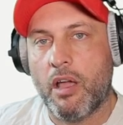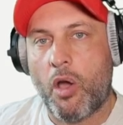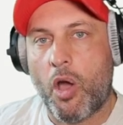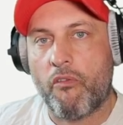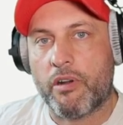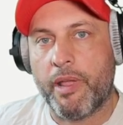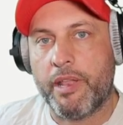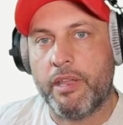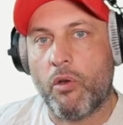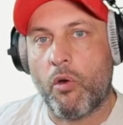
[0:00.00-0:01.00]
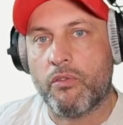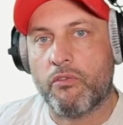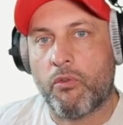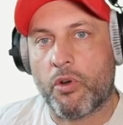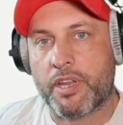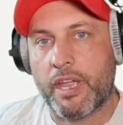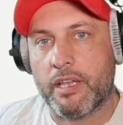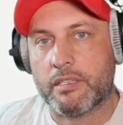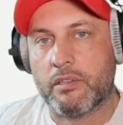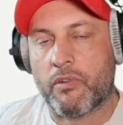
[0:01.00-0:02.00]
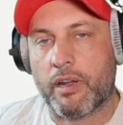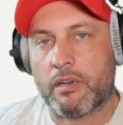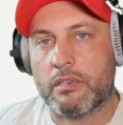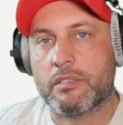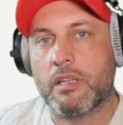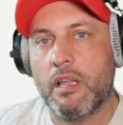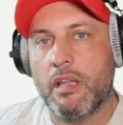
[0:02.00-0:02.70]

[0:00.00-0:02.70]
however many of forecast records.